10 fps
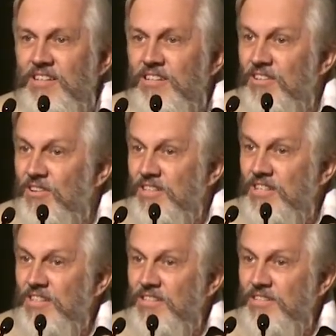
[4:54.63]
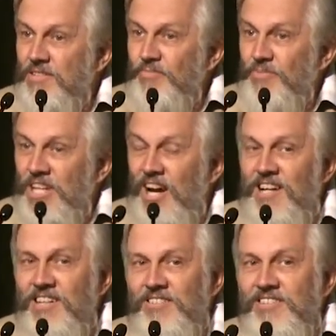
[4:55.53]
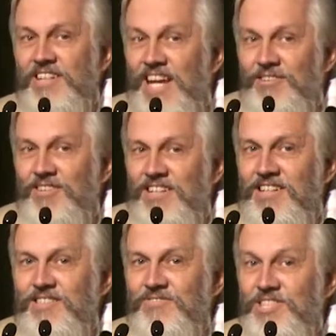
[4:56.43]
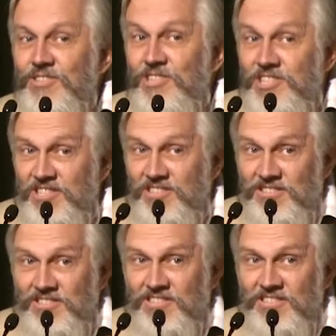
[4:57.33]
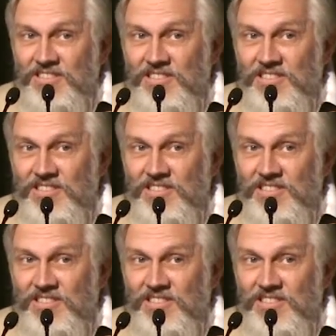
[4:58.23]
an article that actually deals with consciousness.